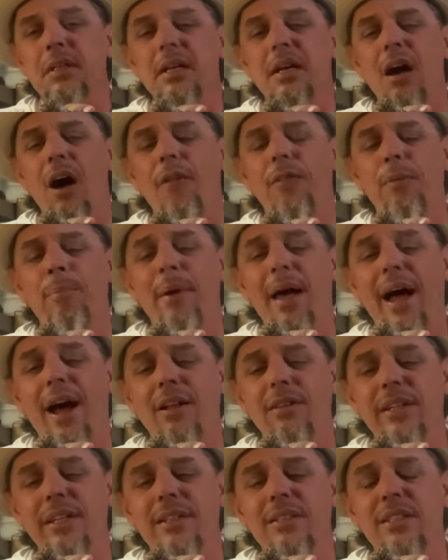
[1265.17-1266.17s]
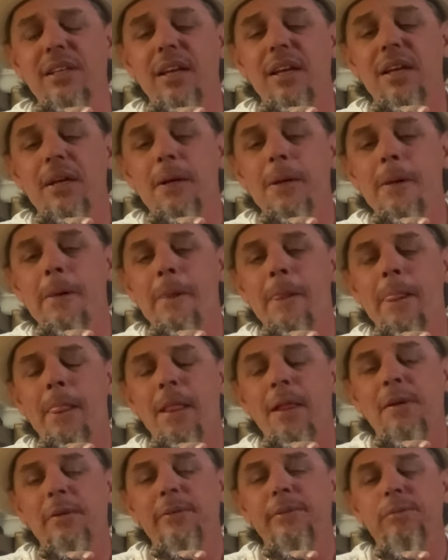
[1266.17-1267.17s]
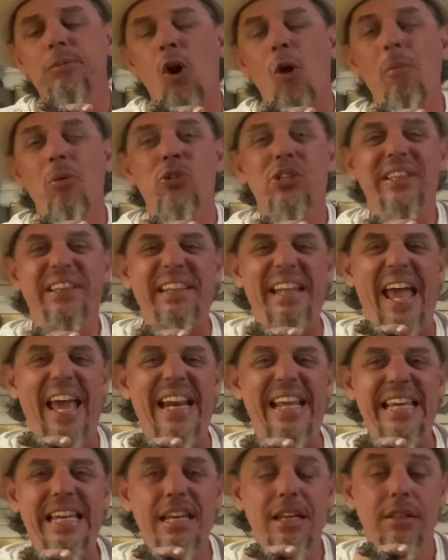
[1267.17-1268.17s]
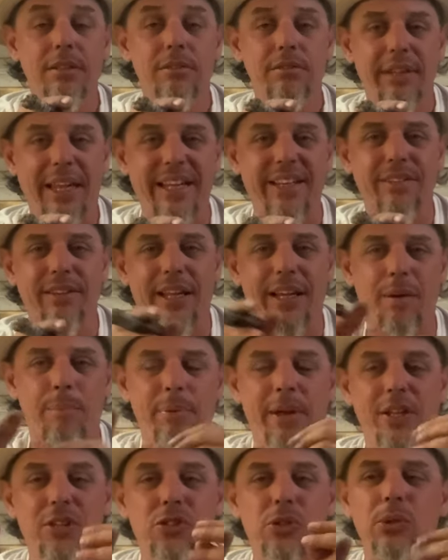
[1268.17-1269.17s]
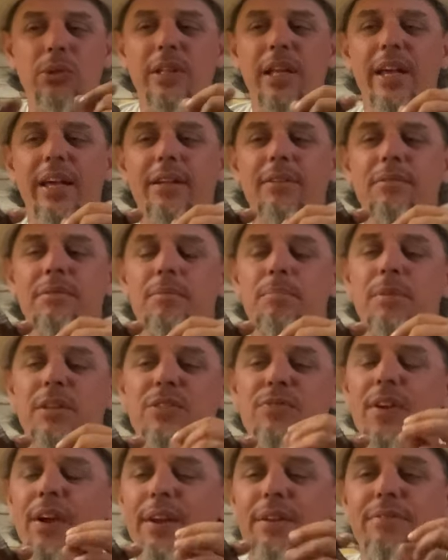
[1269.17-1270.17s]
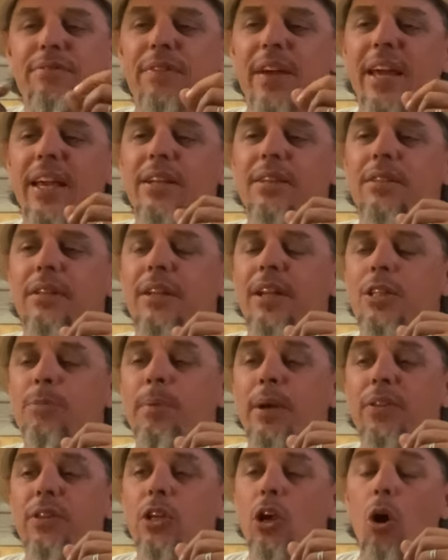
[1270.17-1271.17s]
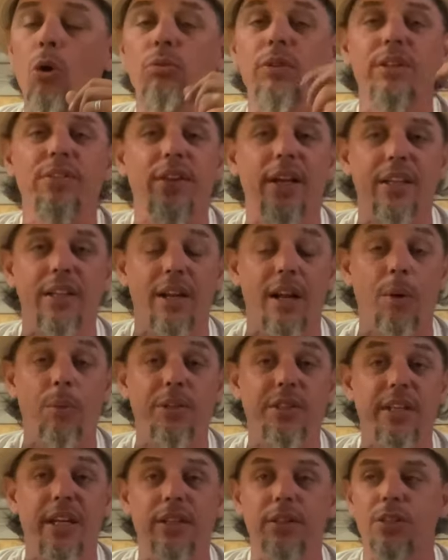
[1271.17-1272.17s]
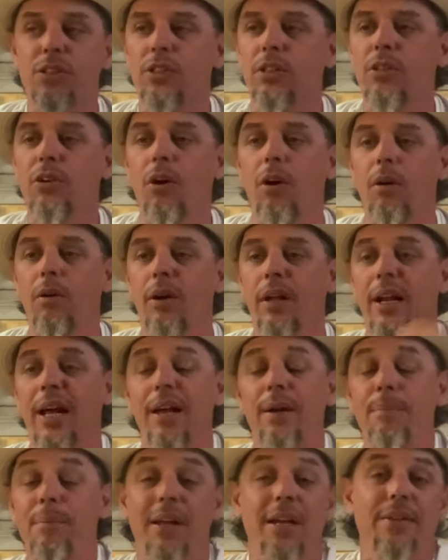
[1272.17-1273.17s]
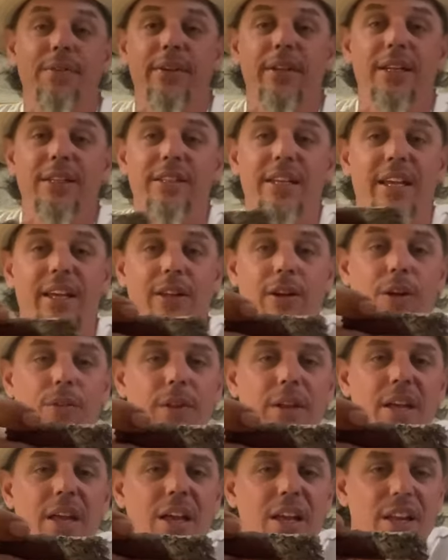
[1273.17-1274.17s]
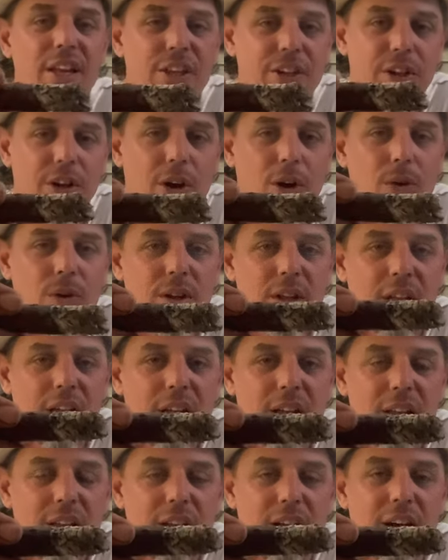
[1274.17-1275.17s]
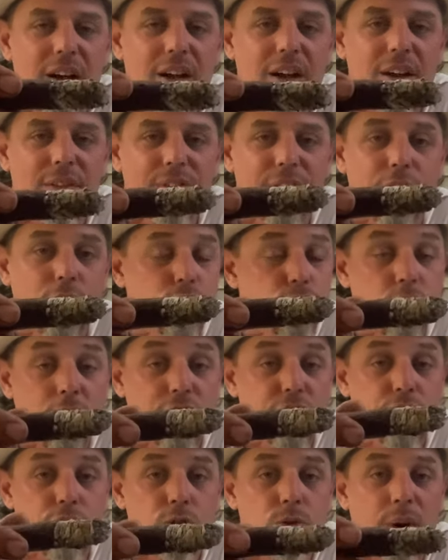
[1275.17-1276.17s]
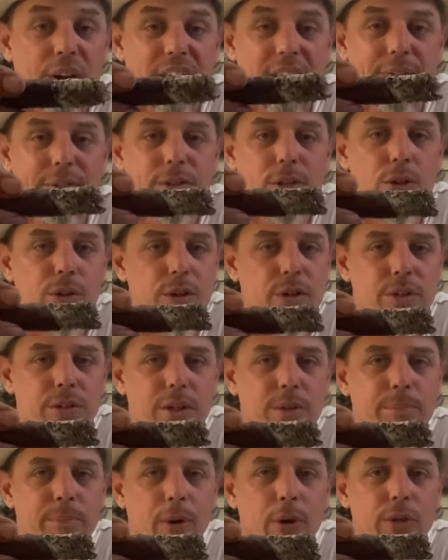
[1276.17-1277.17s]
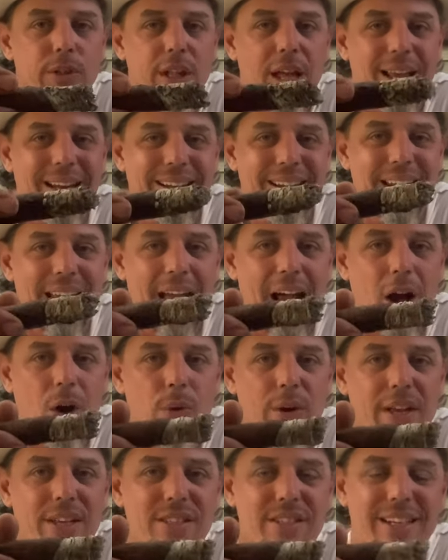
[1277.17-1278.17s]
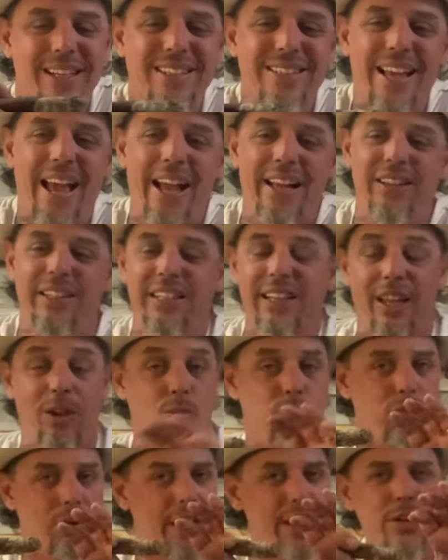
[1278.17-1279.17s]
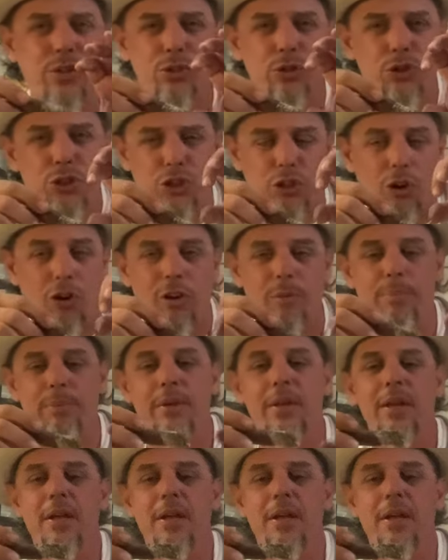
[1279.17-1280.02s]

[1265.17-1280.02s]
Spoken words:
on the palate. Almost lead-y, like a pencil lead. It's very faint, and it's about the only thing that I would ding the cigar on. I am not even going to ding it on the, you know, the construction's great. Even though the burn line now isn't exactly like razor sharp,